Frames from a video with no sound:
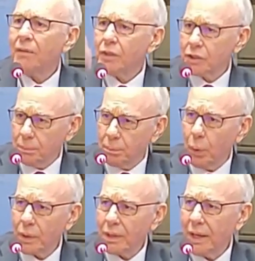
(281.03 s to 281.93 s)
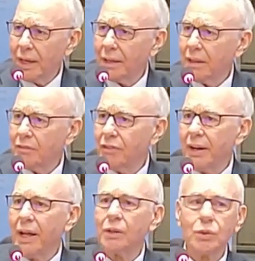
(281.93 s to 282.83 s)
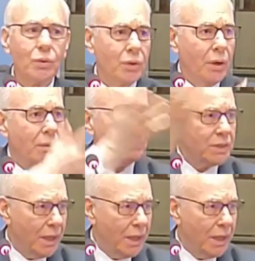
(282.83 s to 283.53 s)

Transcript: the support they get in financial terms